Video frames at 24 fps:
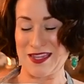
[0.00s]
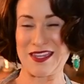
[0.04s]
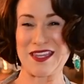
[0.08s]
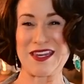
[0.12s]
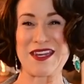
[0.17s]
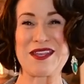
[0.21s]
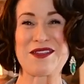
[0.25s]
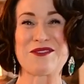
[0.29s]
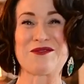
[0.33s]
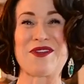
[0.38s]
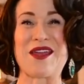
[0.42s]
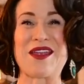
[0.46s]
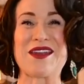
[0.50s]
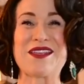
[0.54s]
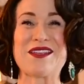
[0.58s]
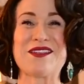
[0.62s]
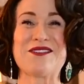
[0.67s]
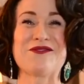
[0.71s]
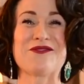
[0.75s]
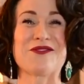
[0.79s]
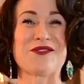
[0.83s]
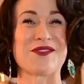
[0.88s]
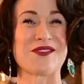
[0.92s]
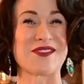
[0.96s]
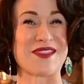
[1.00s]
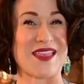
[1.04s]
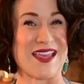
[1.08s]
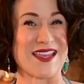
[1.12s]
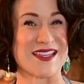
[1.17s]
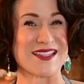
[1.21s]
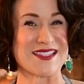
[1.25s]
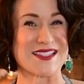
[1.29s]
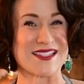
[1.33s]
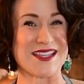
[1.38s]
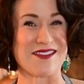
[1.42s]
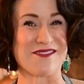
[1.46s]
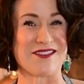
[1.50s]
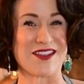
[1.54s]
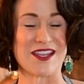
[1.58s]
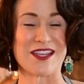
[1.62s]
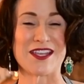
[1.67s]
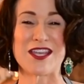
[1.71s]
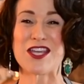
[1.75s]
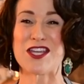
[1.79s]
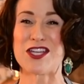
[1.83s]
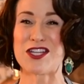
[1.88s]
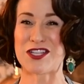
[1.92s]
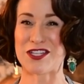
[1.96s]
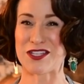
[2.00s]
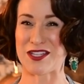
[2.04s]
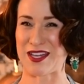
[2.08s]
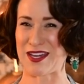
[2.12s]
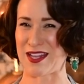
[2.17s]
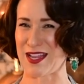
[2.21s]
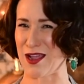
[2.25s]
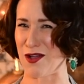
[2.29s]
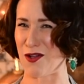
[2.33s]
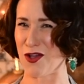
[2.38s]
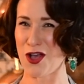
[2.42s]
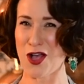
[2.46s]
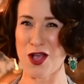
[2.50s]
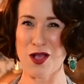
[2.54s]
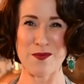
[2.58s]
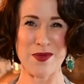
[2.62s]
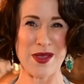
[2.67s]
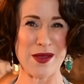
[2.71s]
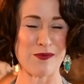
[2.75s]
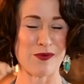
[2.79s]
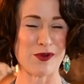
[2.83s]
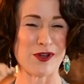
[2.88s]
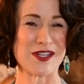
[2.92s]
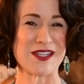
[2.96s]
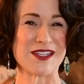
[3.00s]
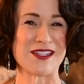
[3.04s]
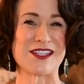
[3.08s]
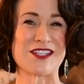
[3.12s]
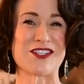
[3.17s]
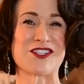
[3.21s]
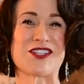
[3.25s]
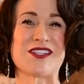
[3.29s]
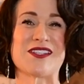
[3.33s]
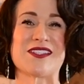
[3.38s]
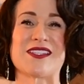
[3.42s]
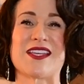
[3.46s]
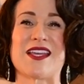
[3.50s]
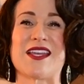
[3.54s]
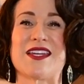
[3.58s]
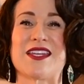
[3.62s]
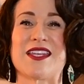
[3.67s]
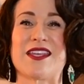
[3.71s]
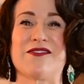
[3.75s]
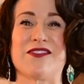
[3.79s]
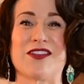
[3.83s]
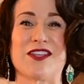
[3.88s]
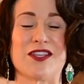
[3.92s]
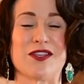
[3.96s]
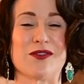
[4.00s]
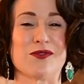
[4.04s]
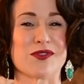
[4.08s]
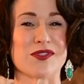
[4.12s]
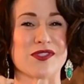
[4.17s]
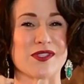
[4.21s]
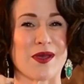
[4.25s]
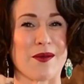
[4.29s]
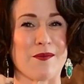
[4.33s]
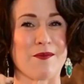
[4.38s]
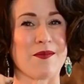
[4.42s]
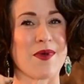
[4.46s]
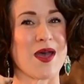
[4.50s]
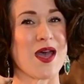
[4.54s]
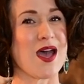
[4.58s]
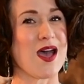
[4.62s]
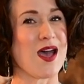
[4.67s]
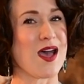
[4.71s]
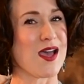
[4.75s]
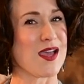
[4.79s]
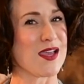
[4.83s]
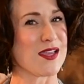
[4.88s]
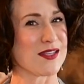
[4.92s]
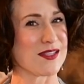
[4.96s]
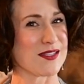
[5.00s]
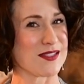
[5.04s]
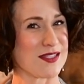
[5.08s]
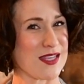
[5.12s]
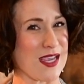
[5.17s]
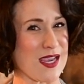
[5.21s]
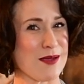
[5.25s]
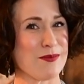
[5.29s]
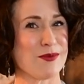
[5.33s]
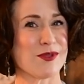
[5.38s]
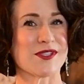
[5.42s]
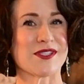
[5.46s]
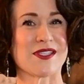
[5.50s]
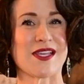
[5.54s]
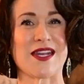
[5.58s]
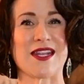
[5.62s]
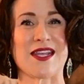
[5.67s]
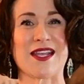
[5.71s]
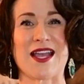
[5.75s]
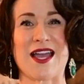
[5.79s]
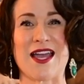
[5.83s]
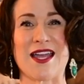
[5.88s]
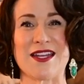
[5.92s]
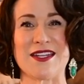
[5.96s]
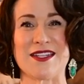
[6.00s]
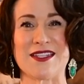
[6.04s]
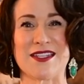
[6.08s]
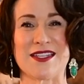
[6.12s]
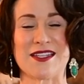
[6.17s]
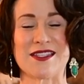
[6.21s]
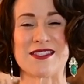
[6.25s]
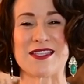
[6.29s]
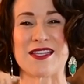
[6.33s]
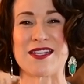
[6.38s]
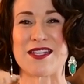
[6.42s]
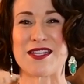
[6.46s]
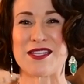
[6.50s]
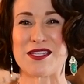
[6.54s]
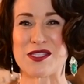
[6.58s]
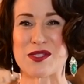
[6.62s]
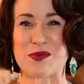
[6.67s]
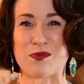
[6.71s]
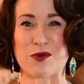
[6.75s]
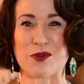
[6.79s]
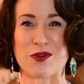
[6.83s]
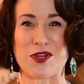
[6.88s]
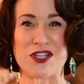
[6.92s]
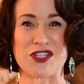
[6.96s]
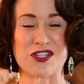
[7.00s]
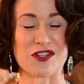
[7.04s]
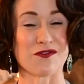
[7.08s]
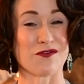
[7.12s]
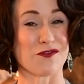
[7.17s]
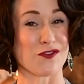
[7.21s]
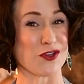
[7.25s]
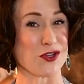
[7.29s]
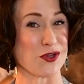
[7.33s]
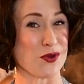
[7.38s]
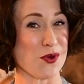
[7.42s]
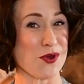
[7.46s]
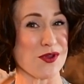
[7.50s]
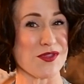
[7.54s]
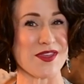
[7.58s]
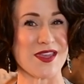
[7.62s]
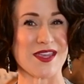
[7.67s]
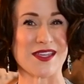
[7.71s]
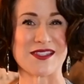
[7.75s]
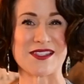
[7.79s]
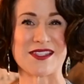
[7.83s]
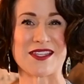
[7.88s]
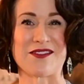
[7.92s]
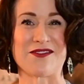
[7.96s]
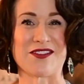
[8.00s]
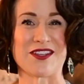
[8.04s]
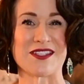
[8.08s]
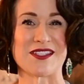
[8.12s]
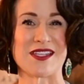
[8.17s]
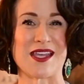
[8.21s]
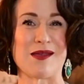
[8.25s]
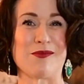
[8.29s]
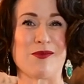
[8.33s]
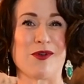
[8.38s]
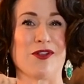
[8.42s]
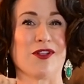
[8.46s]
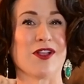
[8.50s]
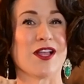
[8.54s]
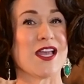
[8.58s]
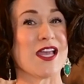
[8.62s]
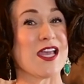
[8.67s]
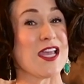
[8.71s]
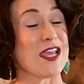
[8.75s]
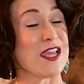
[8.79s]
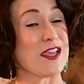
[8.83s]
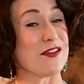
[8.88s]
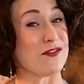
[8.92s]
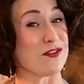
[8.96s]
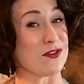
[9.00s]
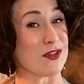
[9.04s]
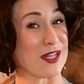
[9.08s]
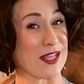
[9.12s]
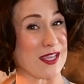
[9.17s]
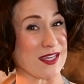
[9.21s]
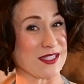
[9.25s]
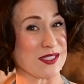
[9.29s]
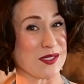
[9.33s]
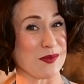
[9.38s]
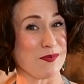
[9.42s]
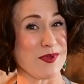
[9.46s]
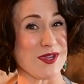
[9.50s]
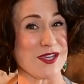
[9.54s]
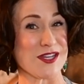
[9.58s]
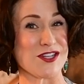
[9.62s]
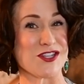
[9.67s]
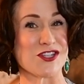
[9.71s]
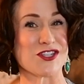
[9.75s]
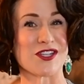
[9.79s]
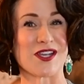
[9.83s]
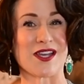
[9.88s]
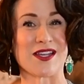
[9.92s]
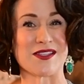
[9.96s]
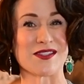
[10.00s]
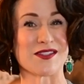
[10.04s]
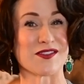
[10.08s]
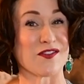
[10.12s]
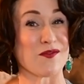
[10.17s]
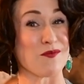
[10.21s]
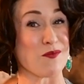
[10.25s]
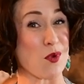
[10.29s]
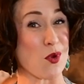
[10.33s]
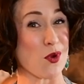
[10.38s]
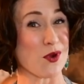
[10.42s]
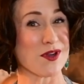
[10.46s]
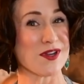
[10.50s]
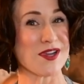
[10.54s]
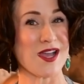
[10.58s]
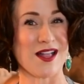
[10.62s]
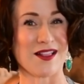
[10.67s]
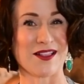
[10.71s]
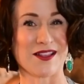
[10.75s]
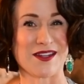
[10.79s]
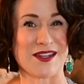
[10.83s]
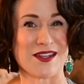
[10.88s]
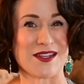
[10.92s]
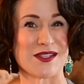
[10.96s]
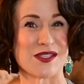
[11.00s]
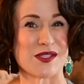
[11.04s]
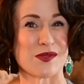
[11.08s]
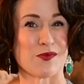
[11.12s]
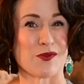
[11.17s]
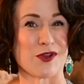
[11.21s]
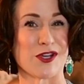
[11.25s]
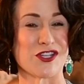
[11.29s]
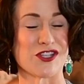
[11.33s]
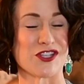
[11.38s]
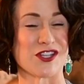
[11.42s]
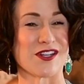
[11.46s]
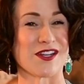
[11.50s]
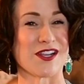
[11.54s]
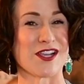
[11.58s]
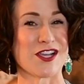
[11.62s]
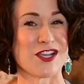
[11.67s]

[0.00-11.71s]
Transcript: getting ready for Thanksgiving, getting out all my pretty dishes, and giving you some table setting ideas and inspiration for your Thanksgiving table. If you'd like to binge on some more holiday inspiration,